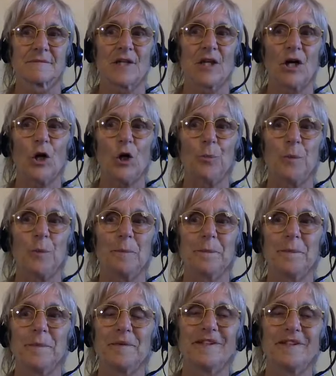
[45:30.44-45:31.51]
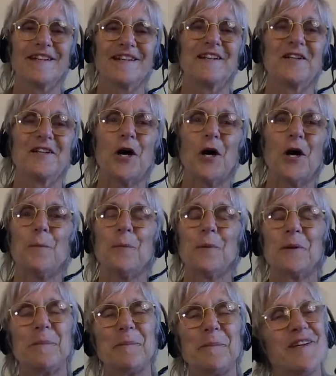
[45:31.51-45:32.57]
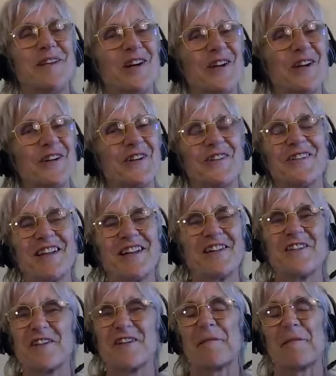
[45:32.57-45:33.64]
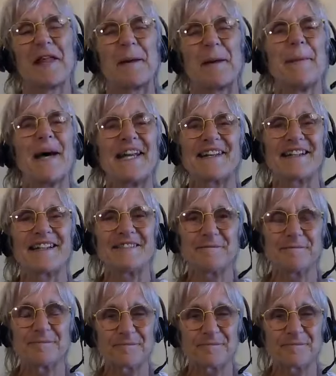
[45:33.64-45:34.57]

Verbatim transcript: The hope of the hope of on, on something better.